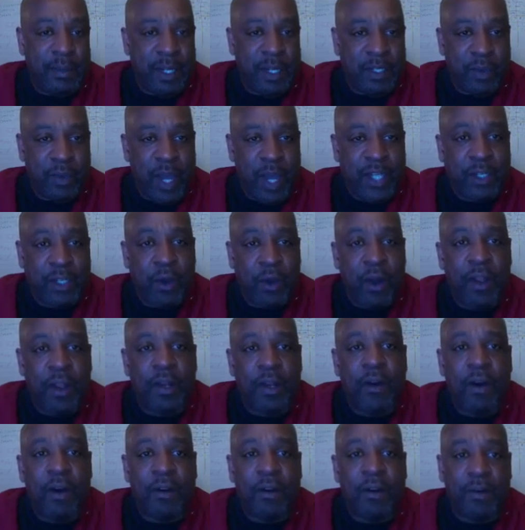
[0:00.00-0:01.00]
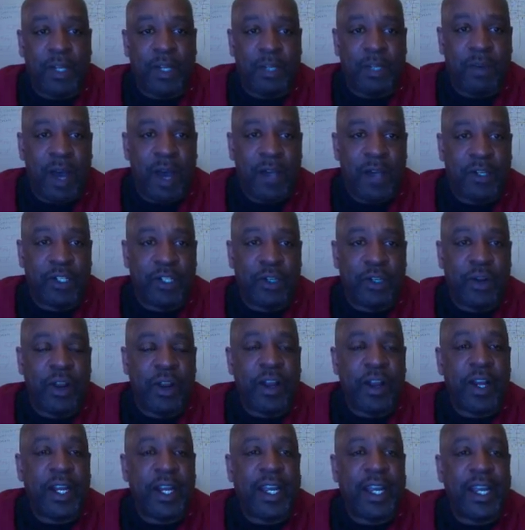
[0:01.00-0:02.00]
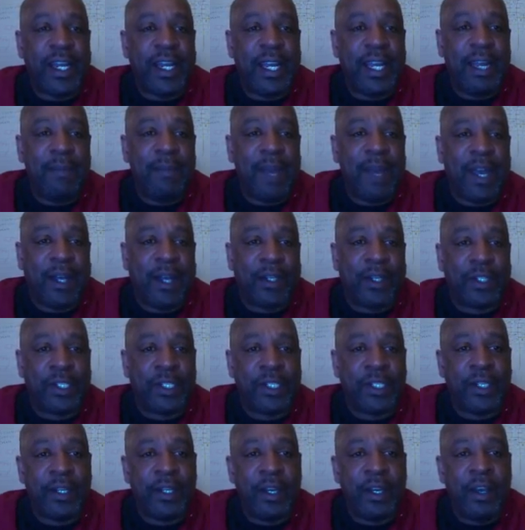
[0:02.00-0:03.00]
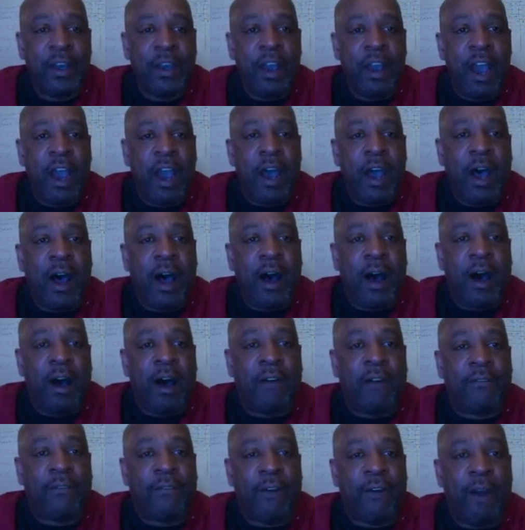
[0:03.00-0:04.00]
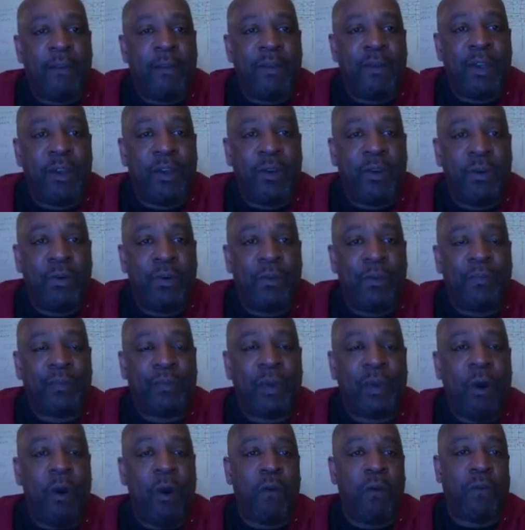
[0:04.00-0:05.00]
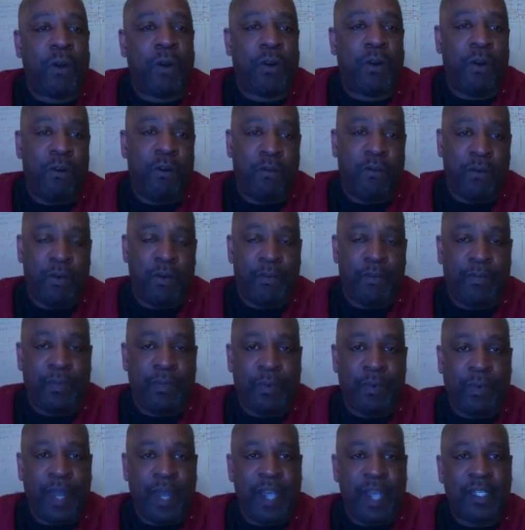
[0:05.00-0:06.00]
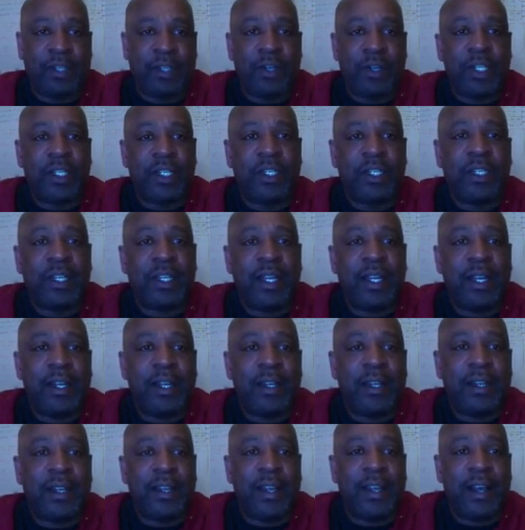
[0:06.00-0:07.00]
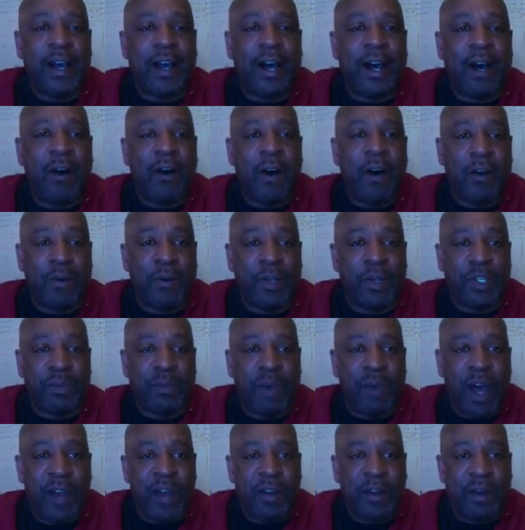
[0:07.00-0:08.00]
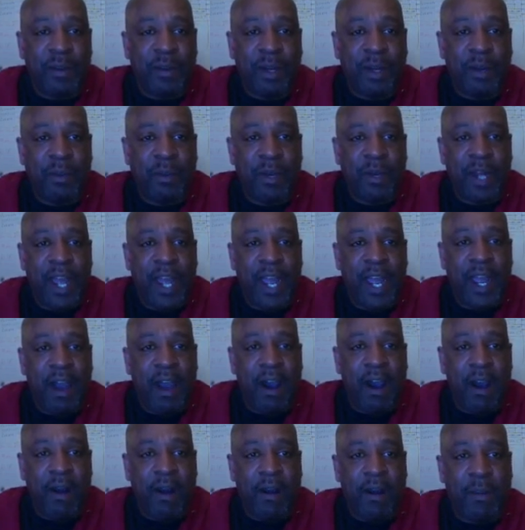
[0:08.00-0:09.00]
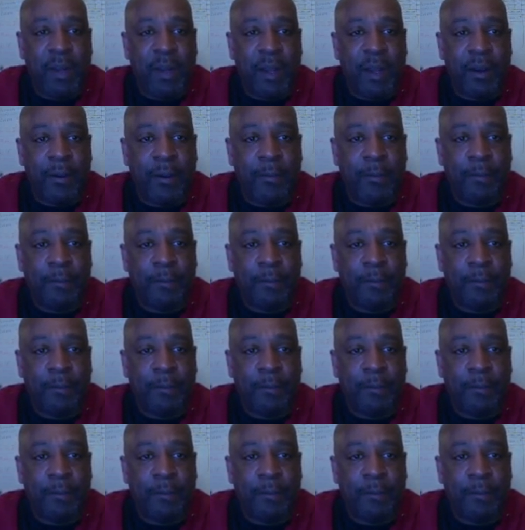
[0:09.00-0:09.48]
That's why it's called an autoresponder. So they're going to get emails from you over and over. Okay, so this is the autoresponder. I'm going to put AR up here.